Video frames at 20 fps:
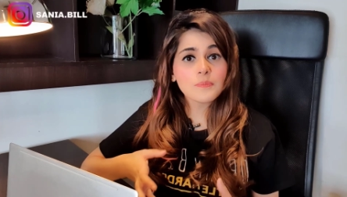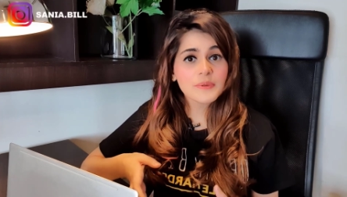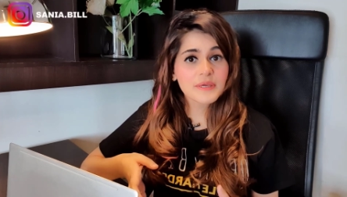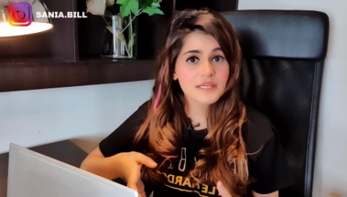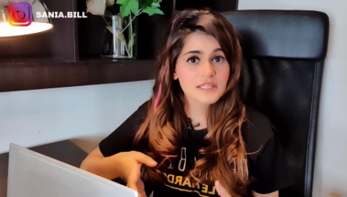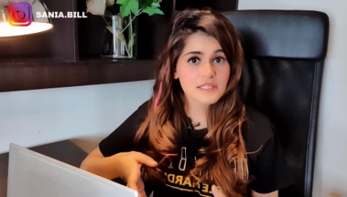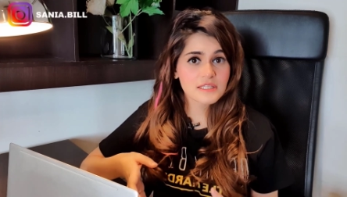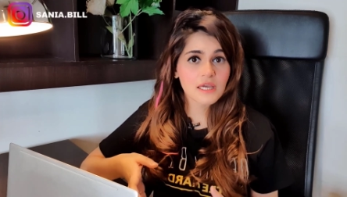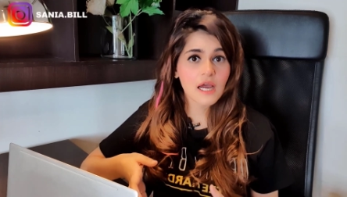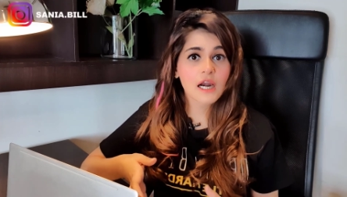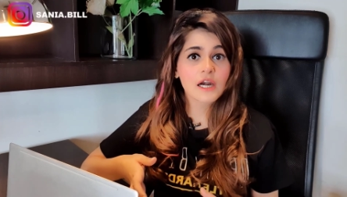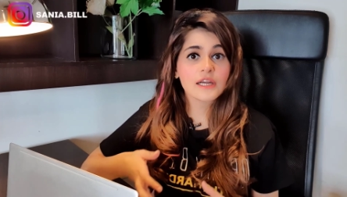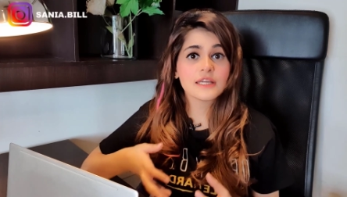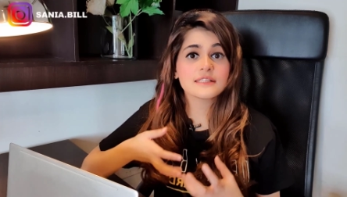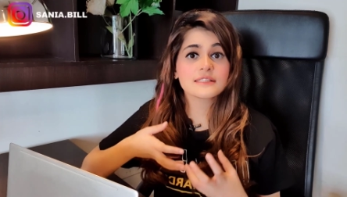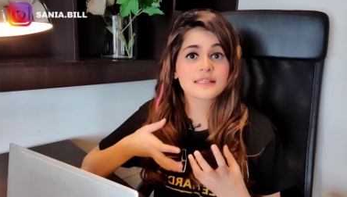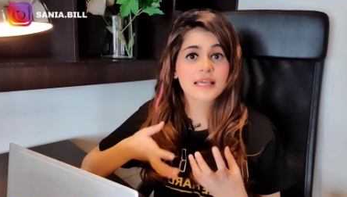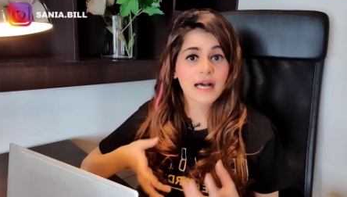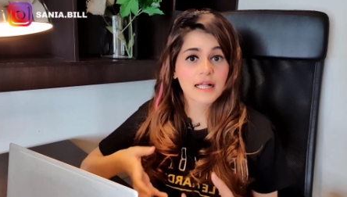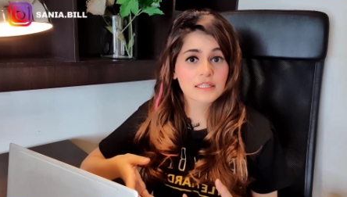BSR
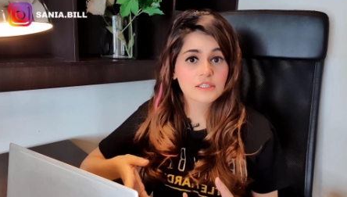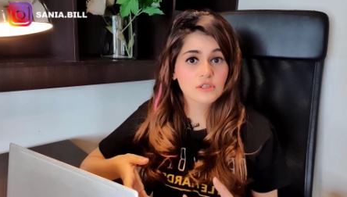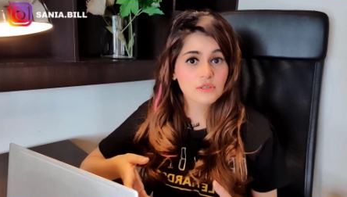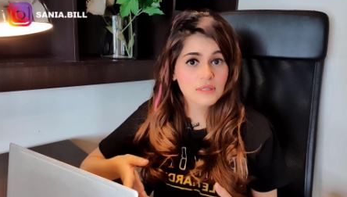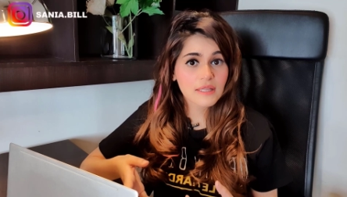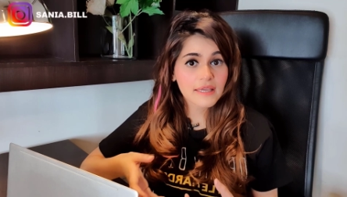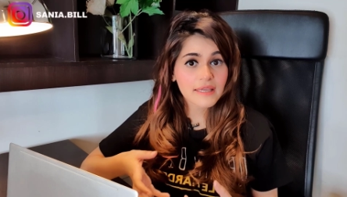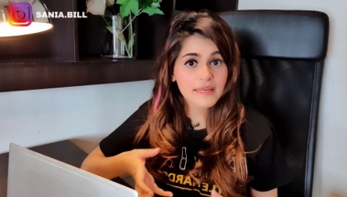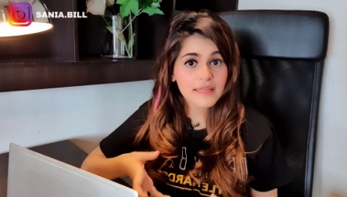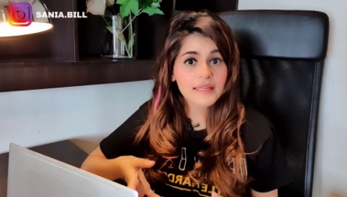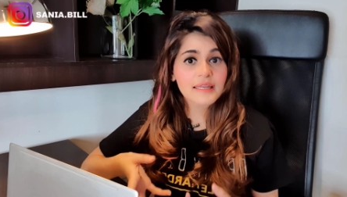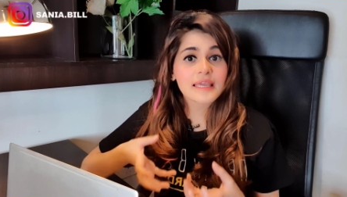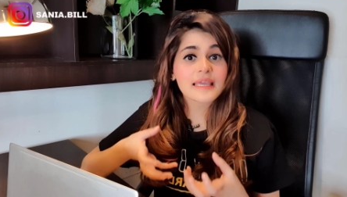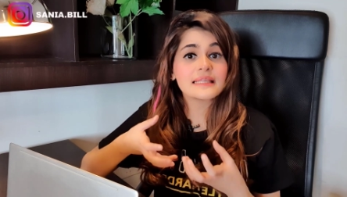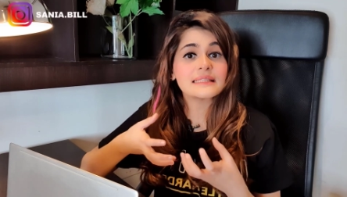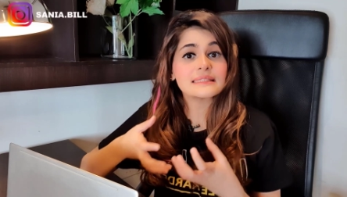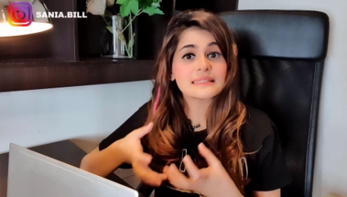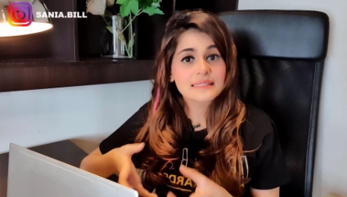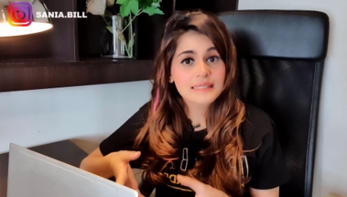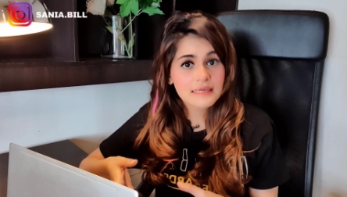is calculated
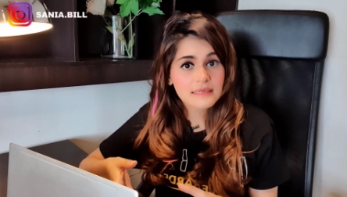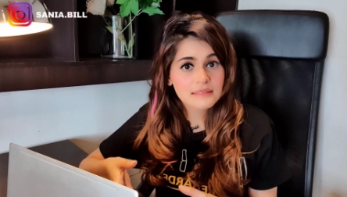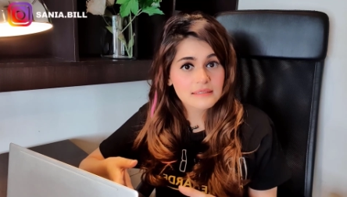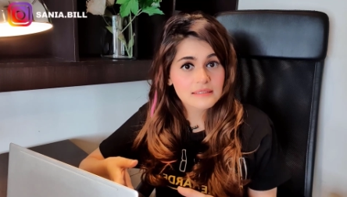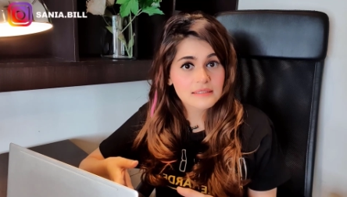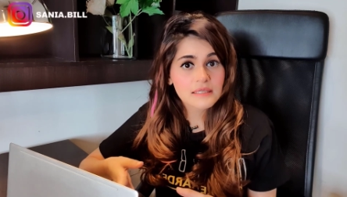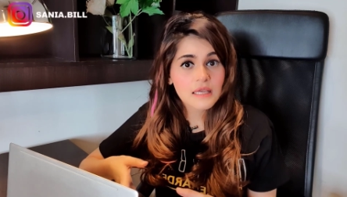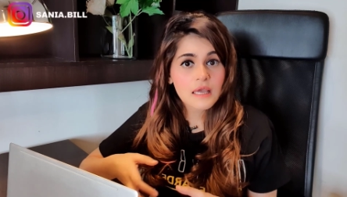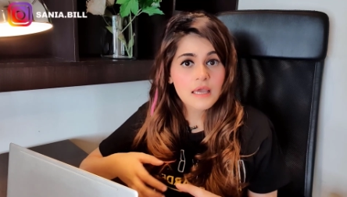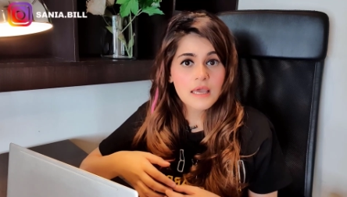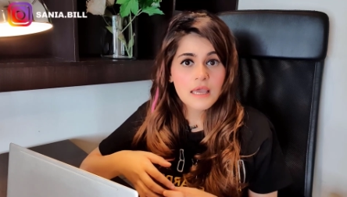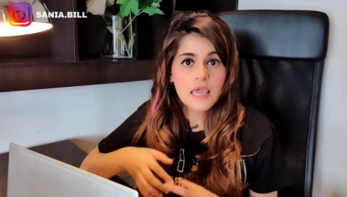in sales.